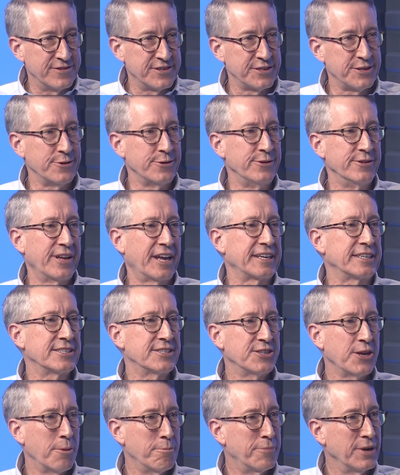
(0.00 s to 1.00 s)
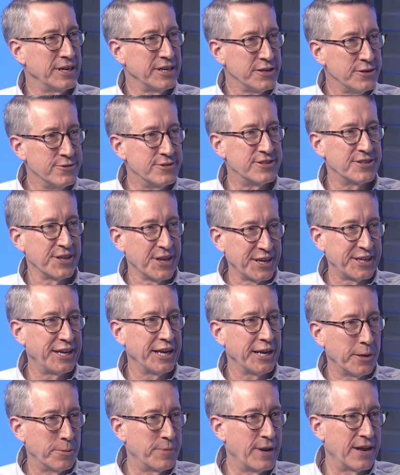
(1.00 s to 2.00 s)
student, like somebody who's
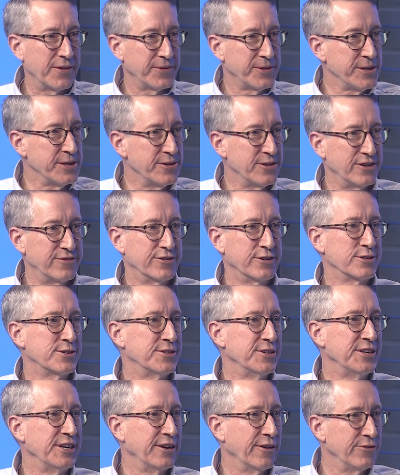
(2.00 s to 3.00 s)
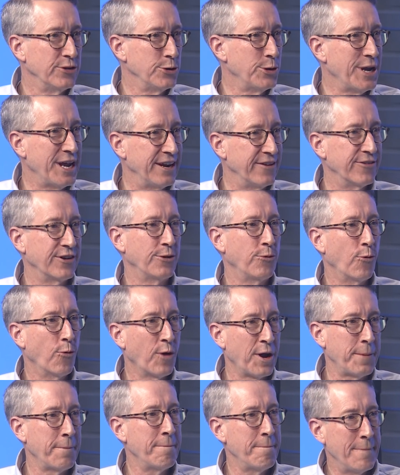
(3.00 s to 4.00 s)
thinking about the University of New Haven,
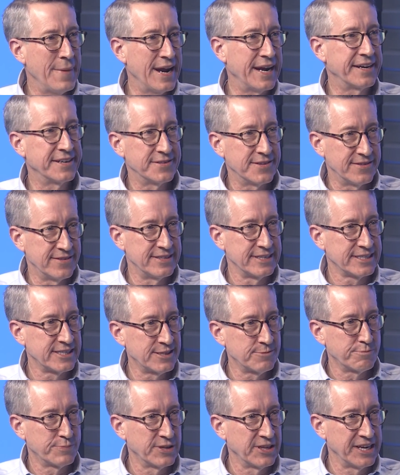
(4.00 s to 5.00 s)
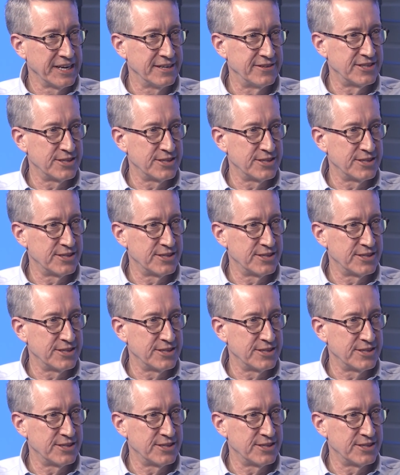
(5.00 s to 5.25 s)
what makes this place